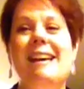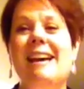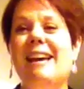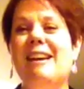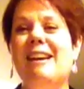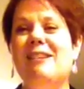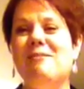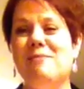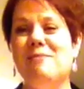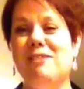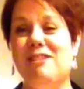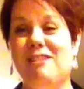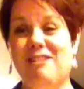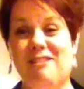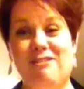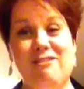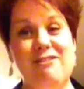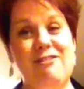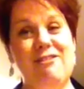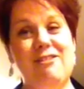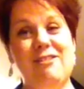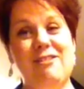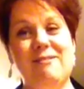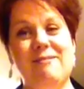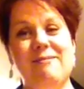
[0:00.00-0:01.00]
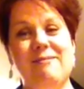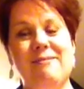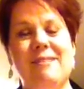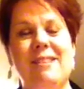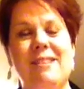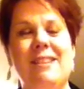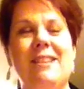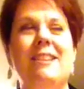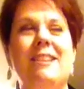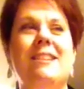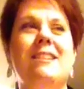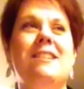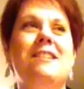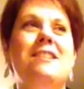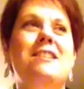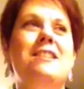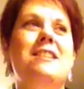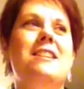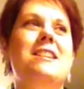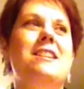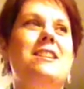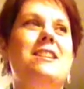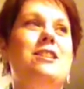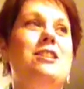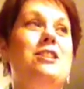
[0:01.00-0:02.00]
I am enough.
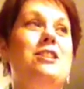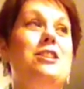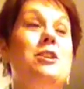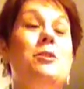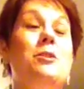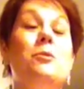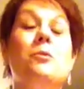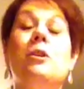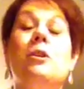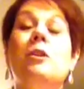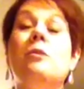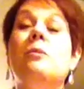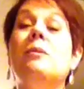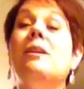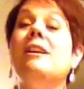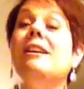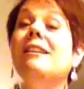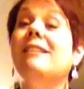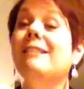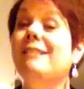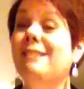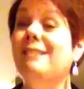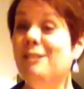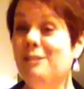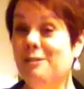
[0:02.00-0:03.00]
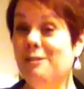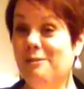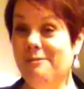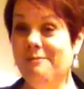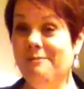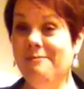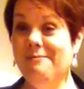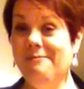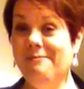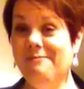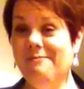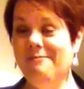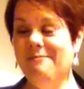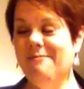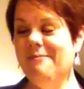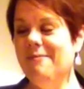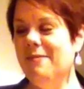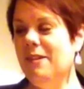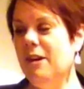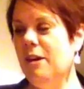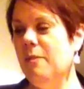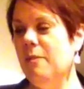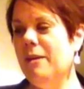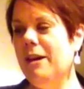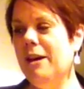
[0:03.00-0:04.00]
So what are we going to do
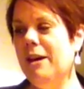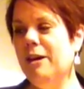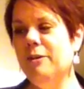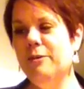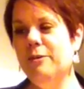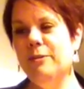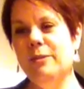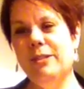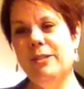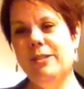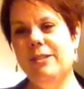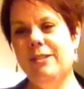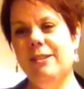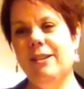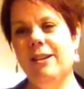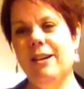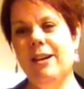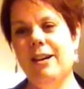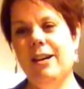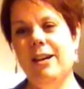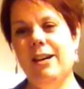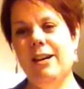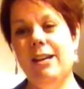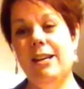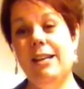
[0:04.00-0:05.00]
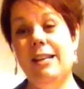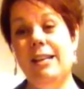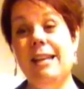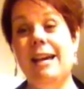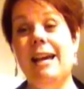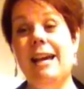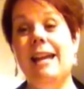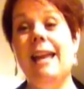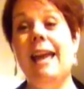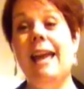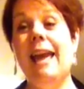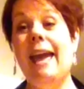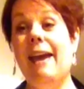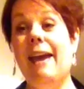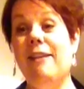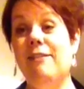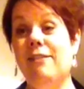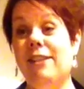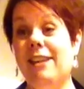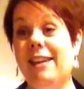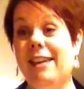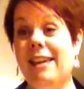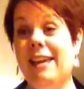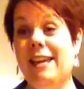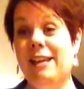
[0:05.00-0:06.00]
about not
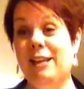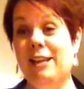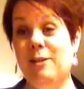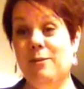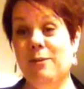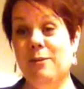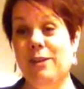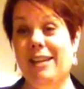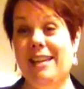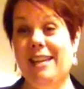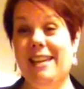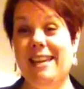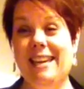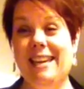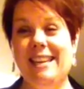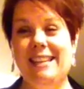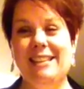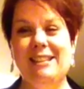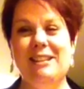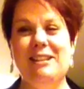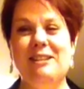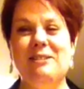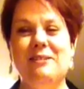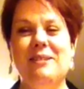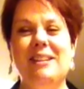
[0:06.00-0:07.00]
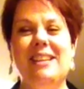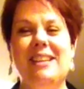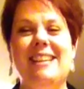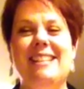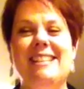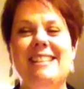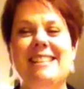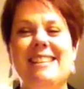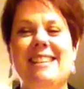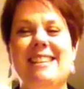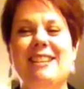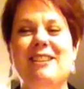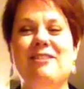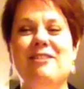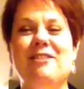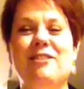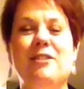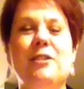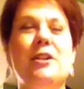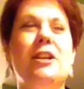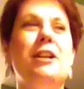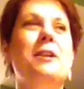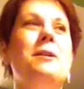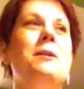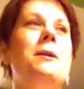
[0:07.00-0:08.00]
having any regain going into year
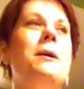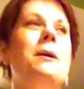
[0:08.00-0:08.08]
4?